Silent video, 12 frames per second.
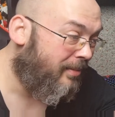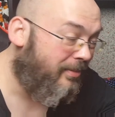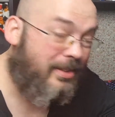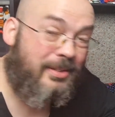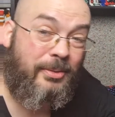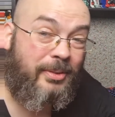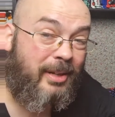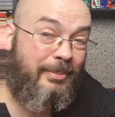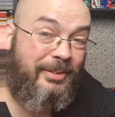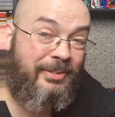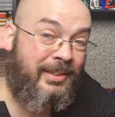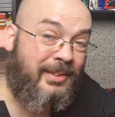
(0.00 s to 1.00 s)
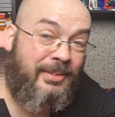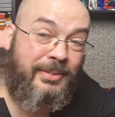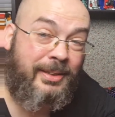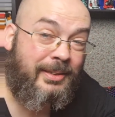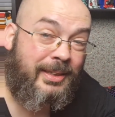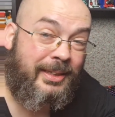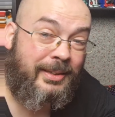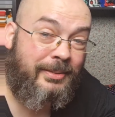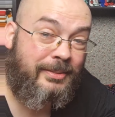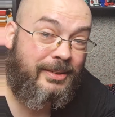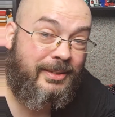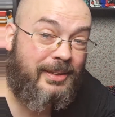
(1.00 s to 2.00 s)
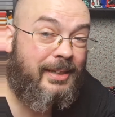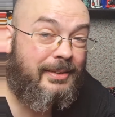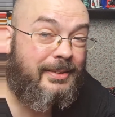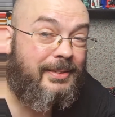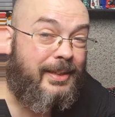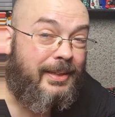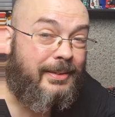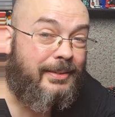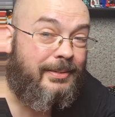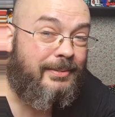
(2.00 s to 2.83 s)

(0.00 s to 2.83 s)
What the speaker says: If you just don't like my face, give it a dislike, because I understand.